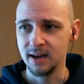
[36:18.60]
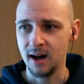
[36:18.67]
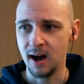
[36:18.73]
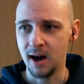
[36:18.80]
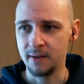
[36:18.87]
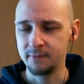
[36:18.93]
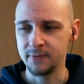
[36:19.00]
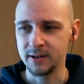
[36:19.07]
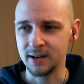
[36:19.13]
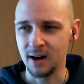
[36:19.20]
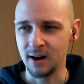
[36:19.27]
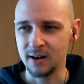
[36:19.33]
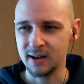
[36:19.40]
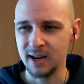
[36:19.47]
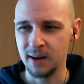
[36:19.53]
often
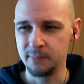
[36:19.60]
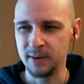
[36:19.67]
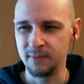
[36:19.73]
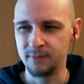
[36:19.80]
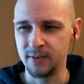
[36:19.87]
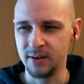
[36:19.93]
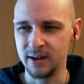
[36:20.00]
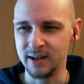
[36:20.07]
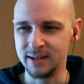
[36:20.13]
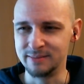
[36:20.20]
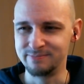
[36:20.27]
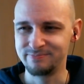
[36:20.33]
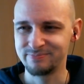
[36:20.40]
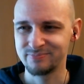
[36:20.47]
can be very